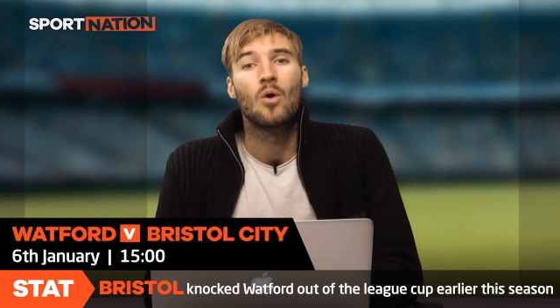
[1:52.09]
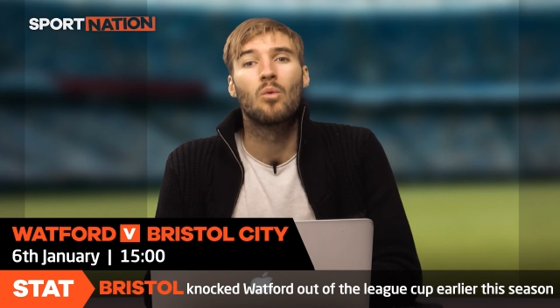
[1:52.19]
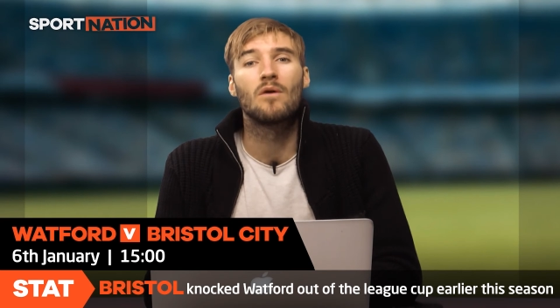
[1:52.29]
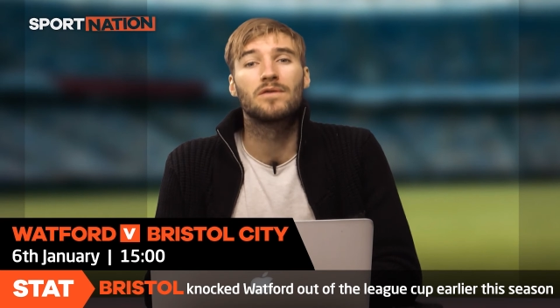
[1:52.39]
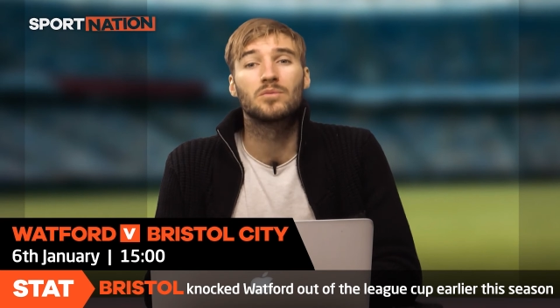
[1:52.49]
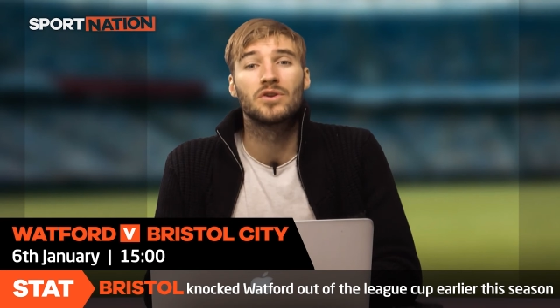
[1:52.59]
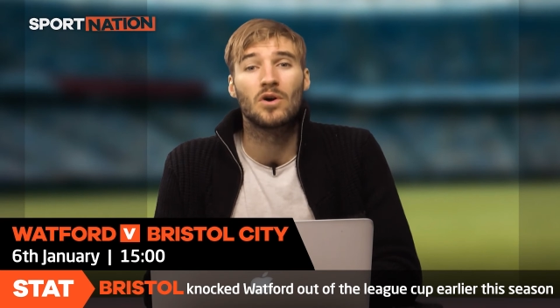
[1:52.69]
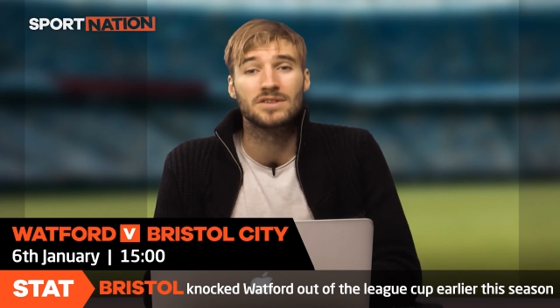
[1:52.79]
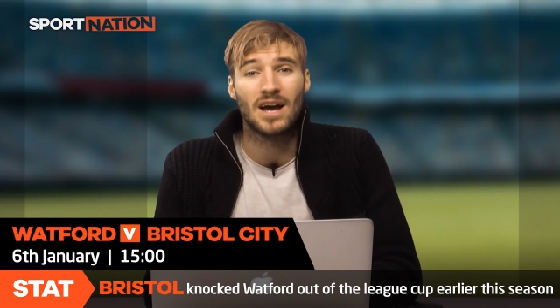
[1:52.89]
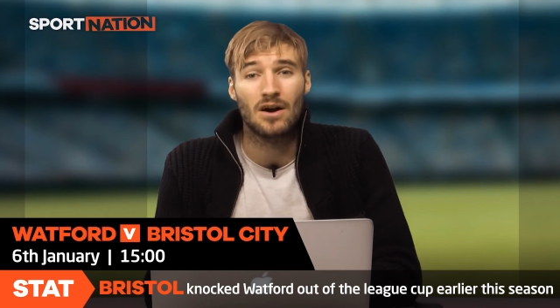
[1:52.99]
Watford were
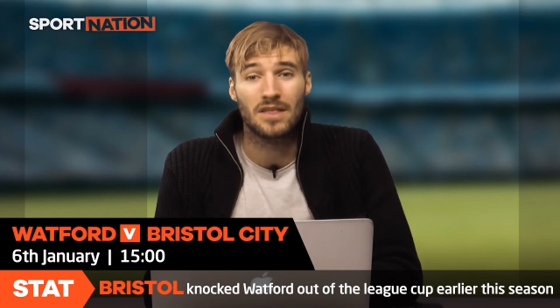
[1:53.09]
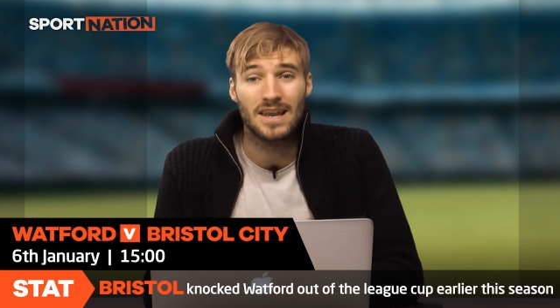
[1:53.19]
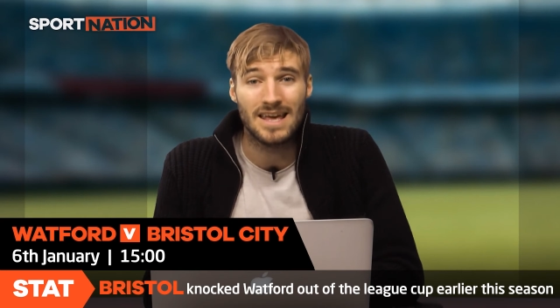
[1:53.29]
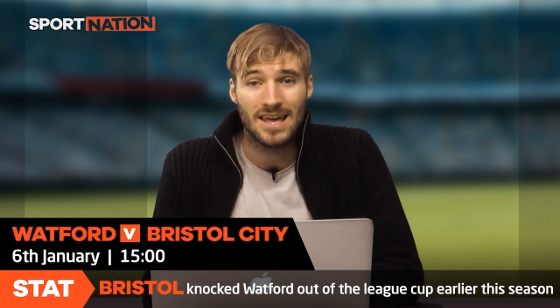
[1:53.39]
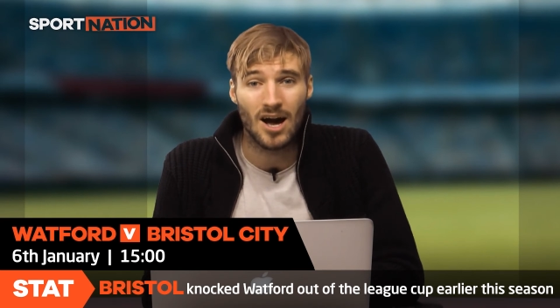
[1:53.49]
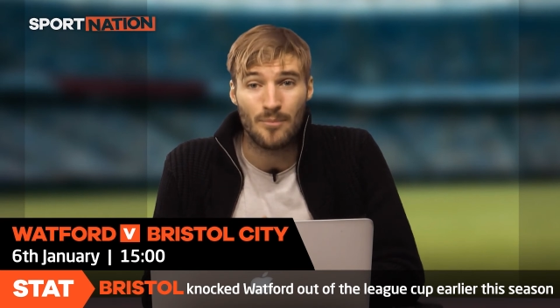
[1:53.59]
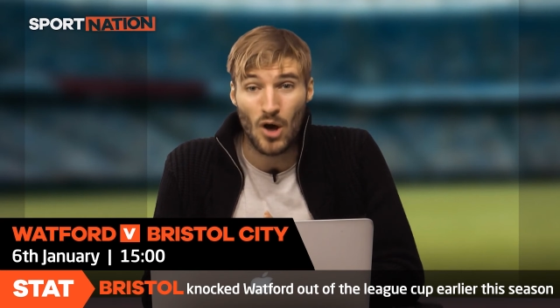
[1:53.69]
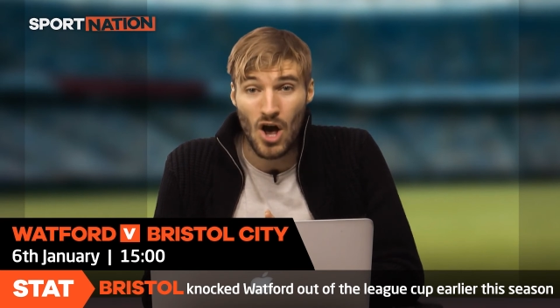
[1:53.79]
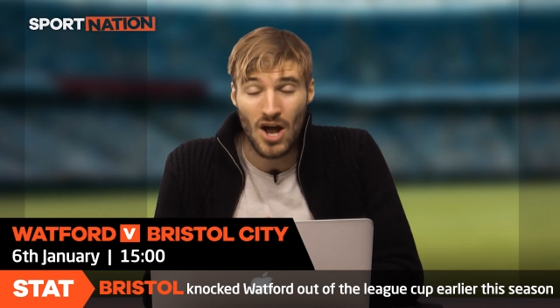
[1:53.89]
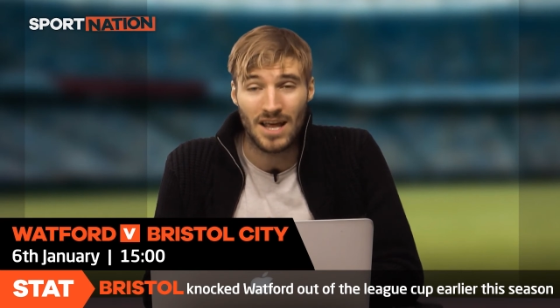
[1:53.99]
knocked out of the League
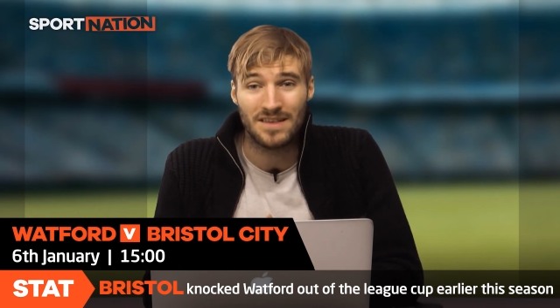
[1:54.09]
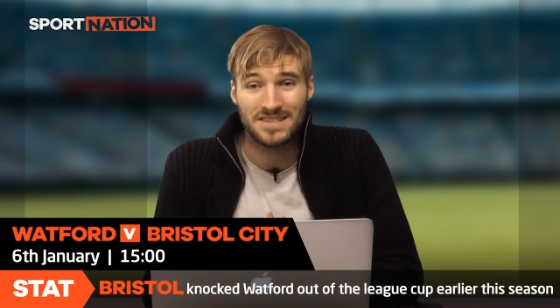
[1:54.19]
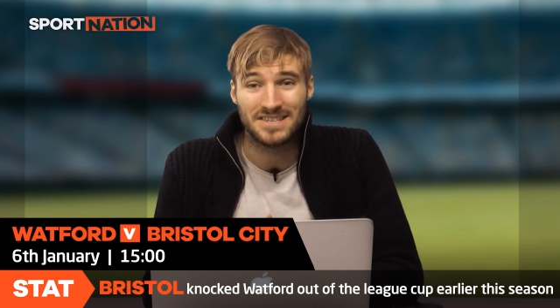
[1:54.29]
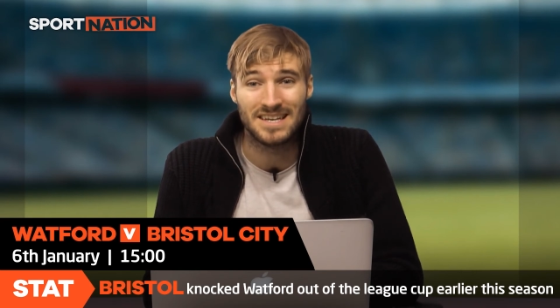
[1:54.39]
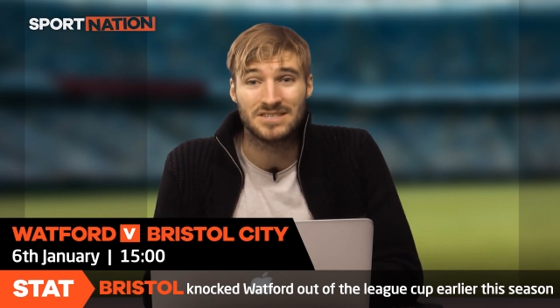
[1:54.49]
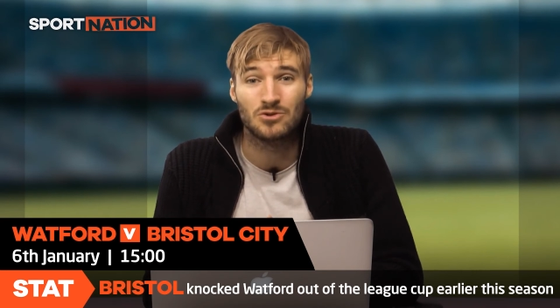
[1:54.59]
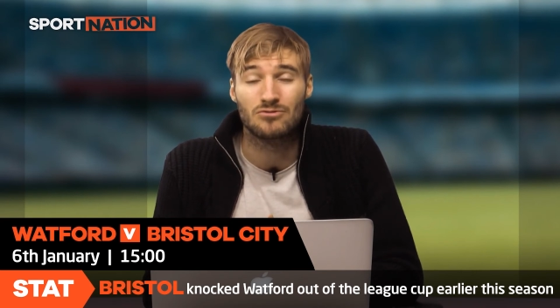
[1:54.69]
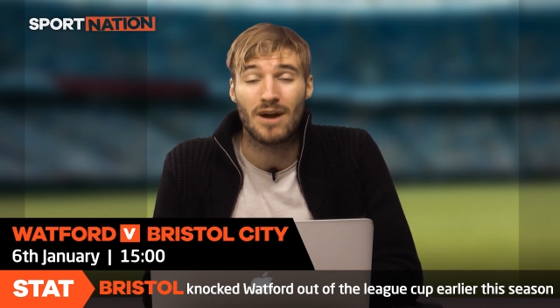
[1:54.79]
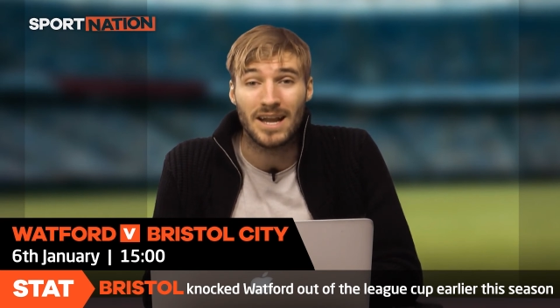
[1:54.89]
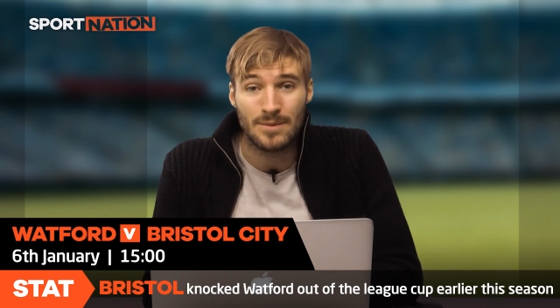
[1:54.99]
Cup earlier this season
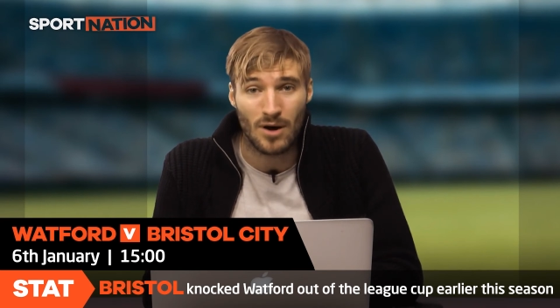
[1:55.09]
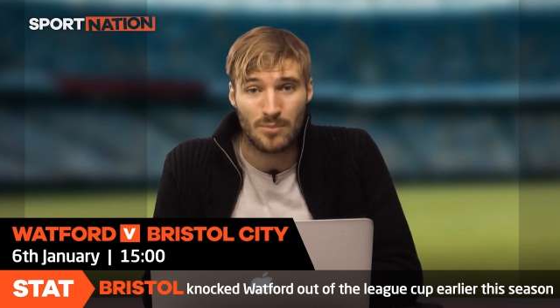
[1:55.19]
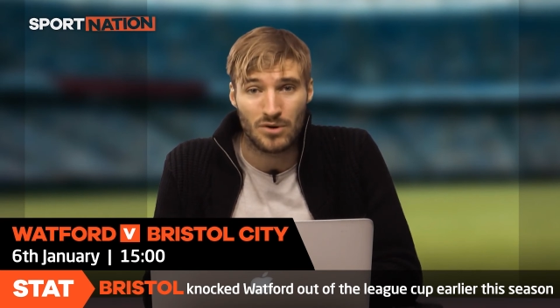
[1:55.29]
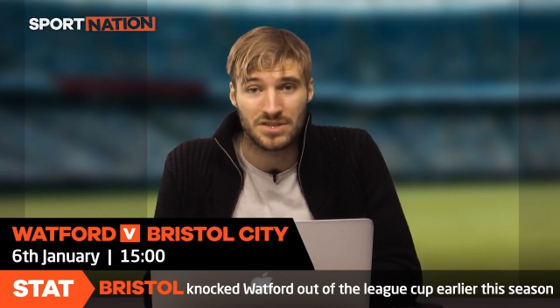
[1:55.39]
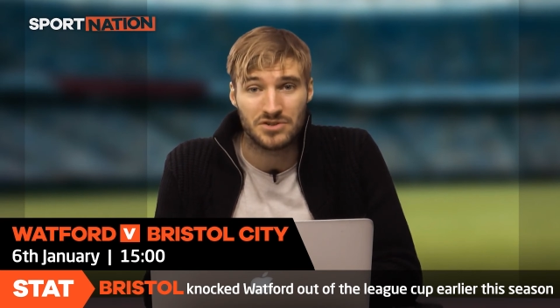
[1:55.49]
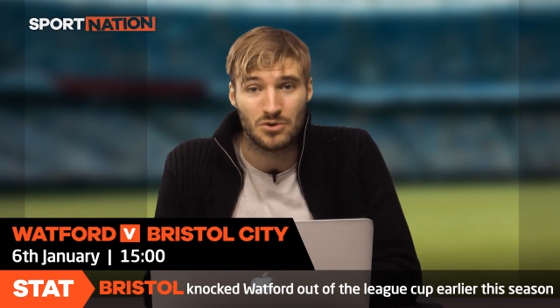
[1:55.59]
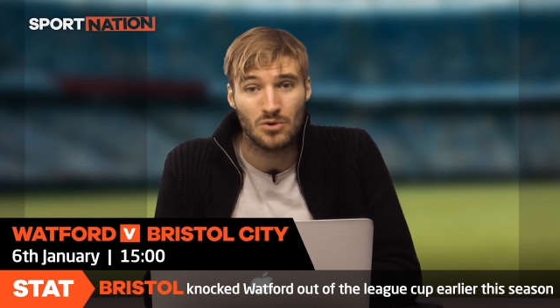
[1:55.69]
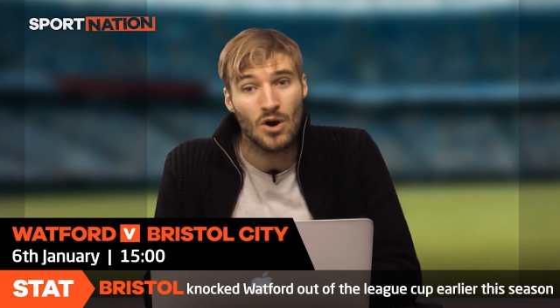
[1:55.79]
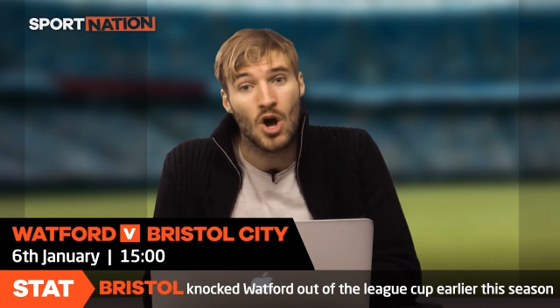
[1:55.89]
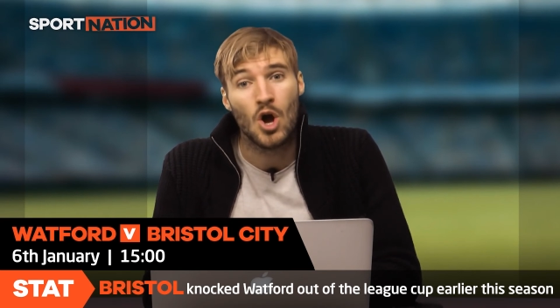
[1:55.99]
already by
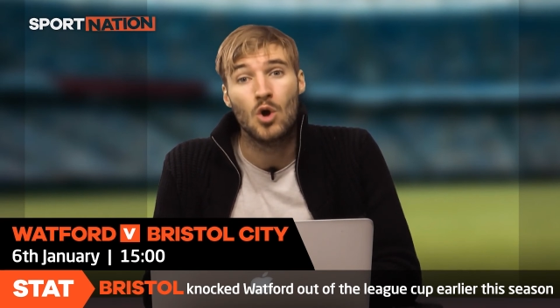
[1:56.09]
Bristol,